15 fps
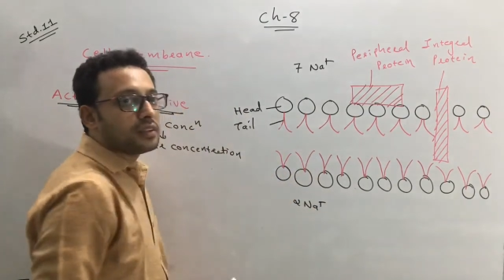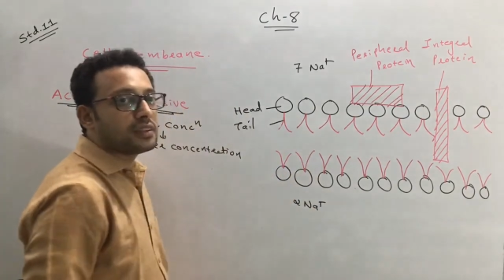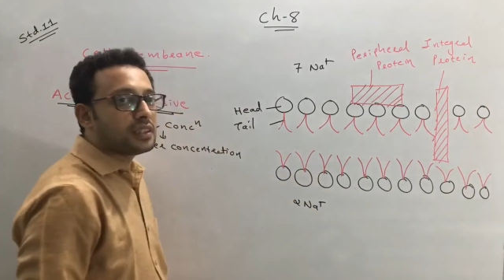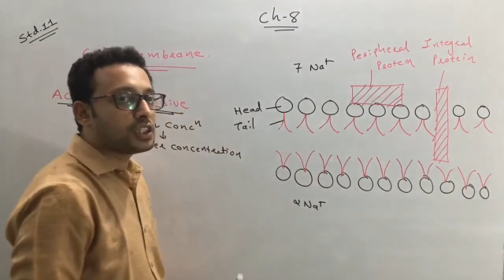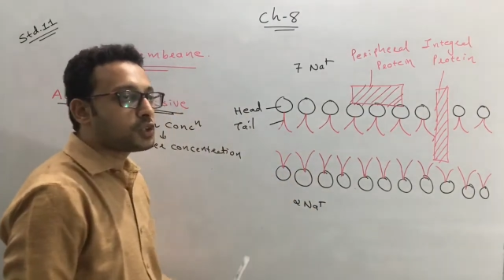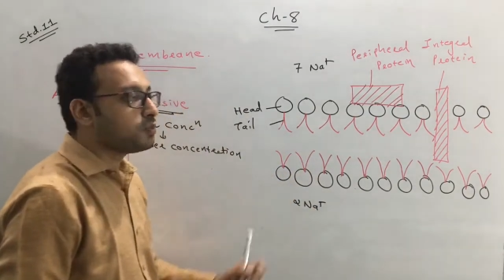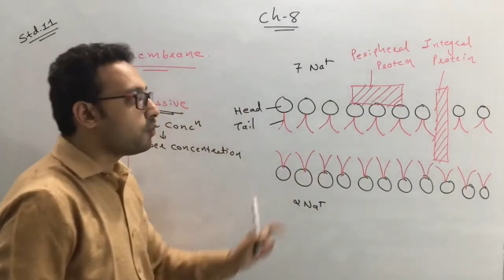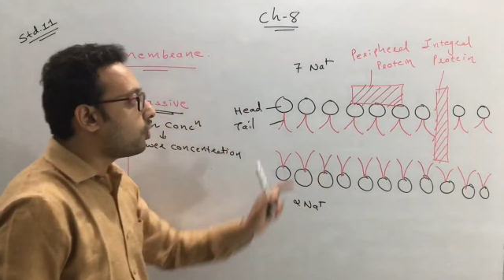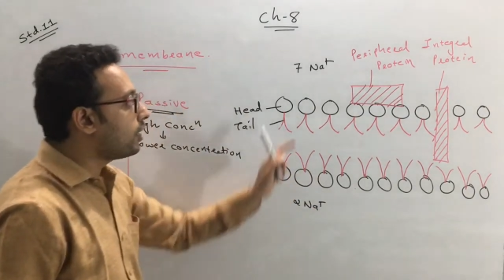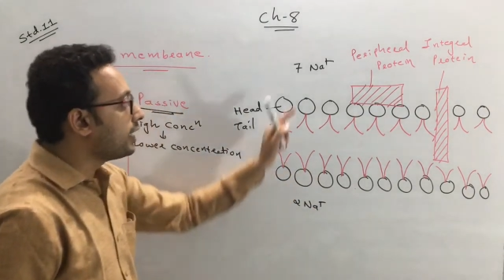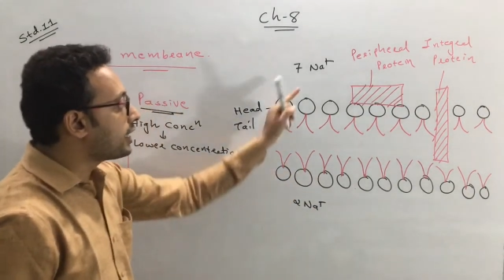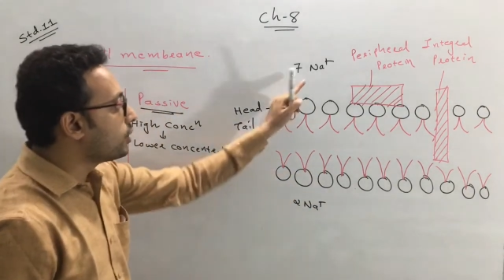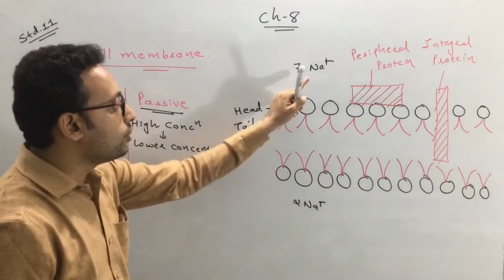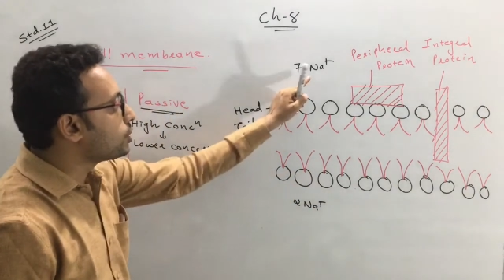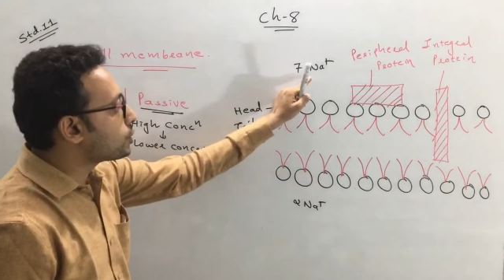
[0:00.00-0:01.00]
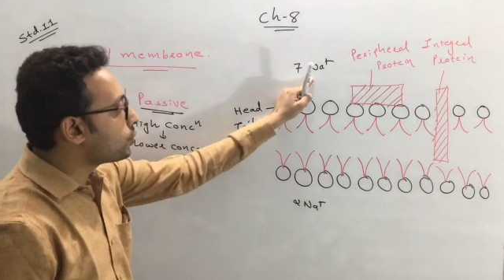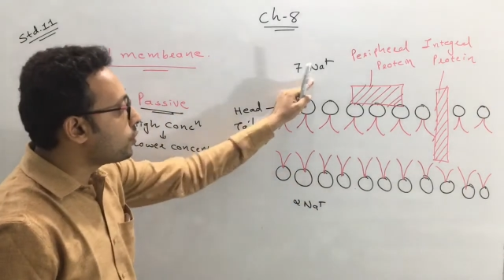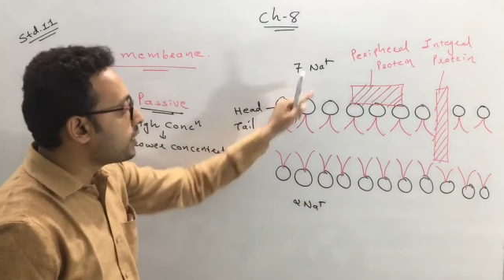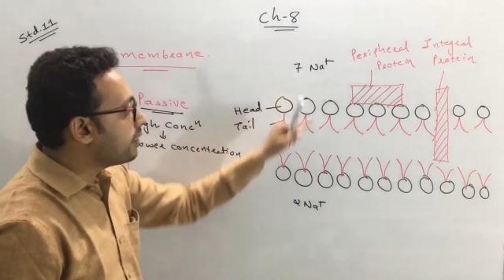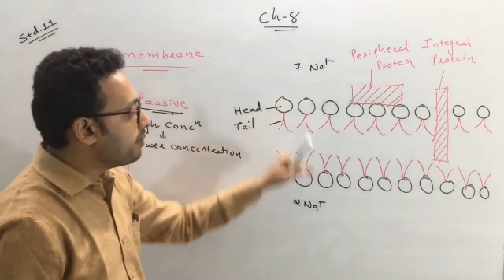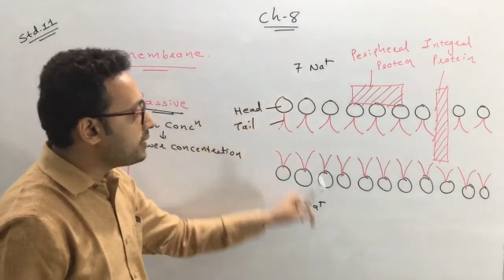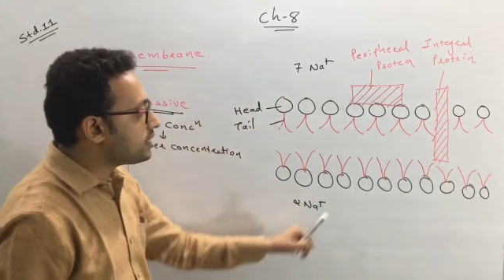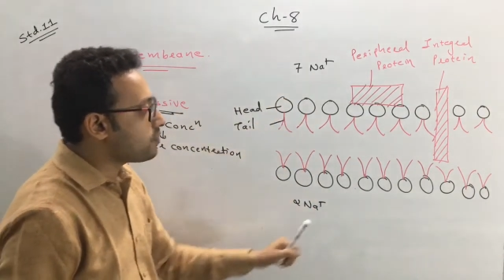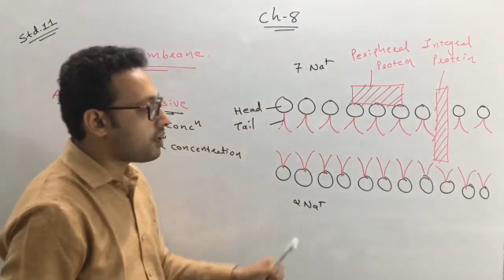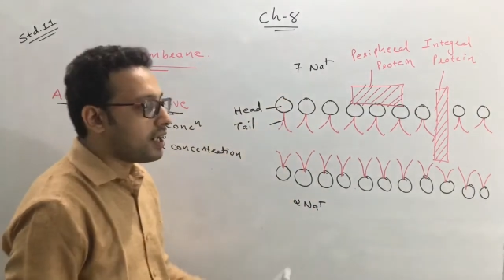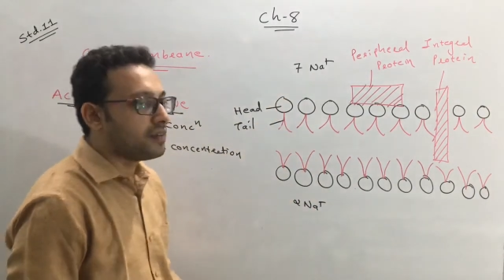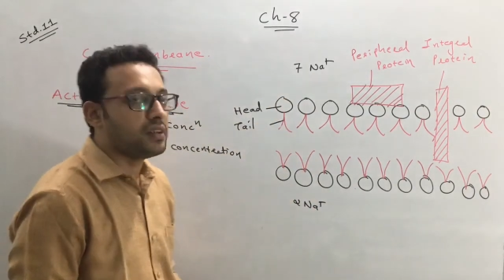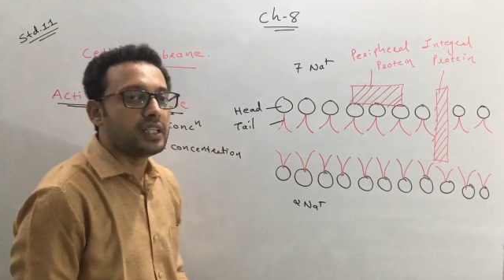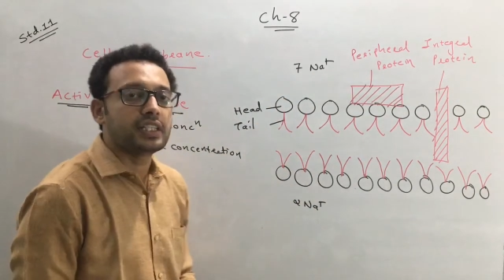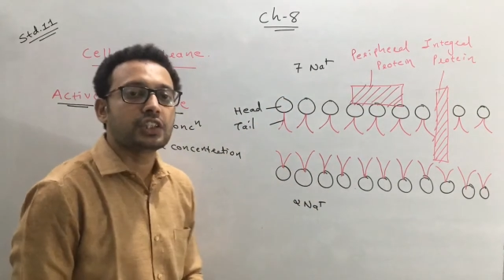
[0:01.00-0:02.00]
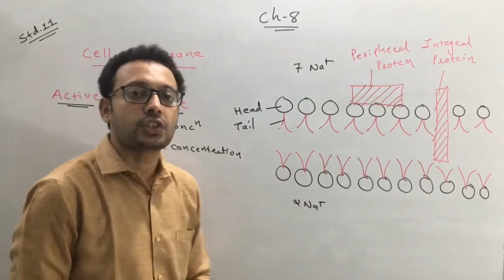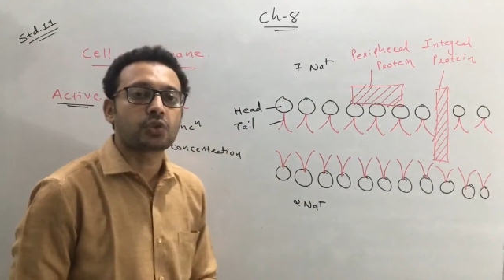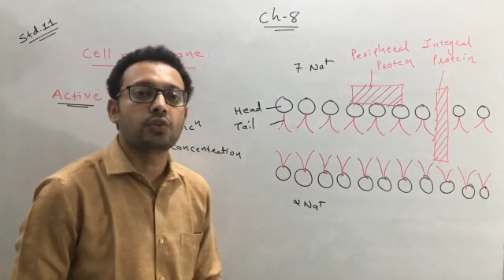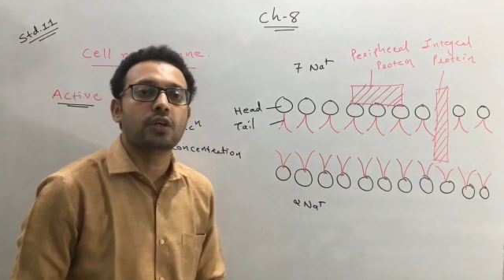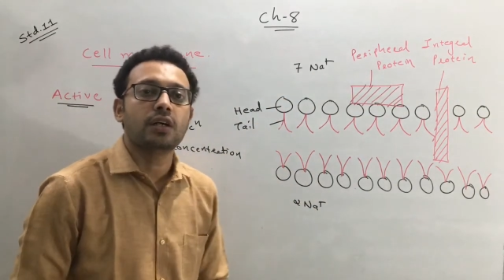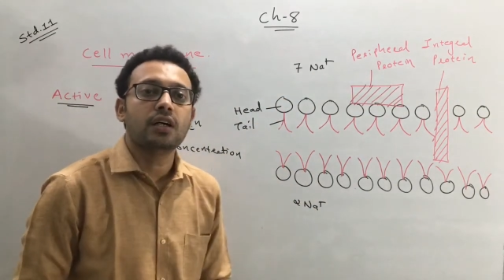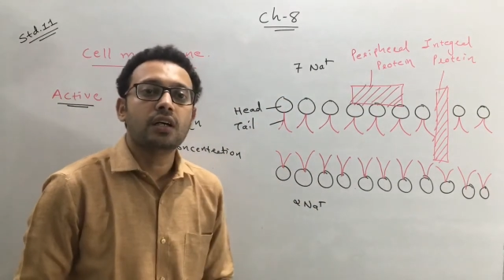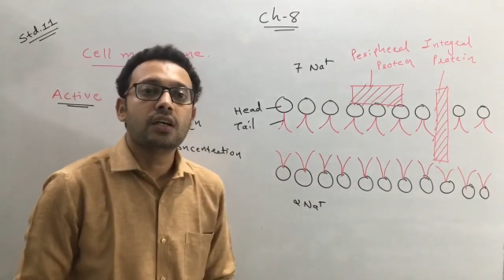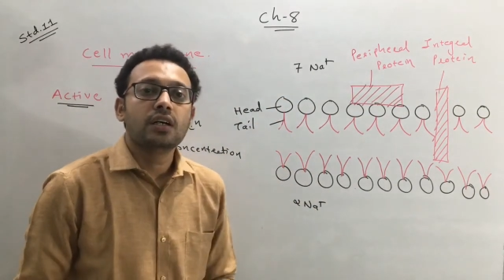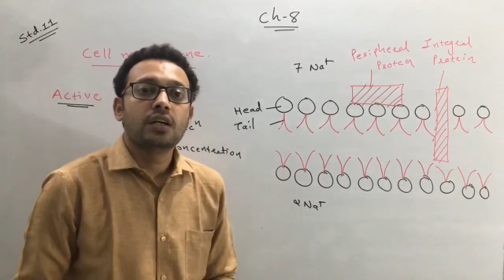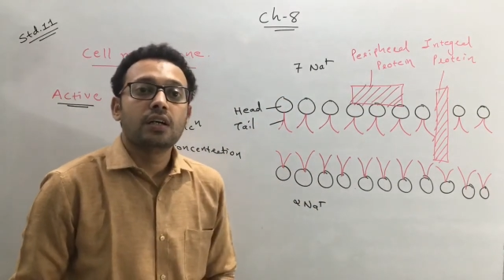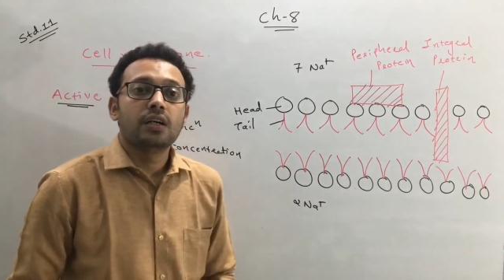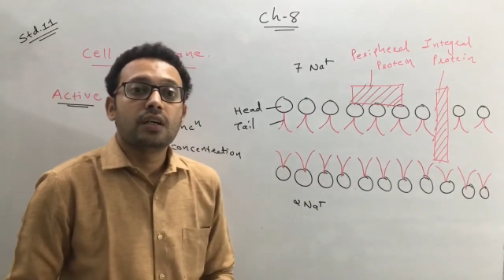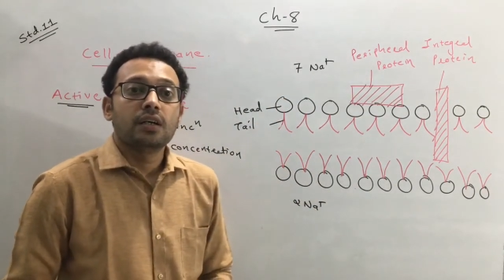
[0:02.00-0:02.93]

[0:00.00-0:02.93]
this molecule sodium is traveling through a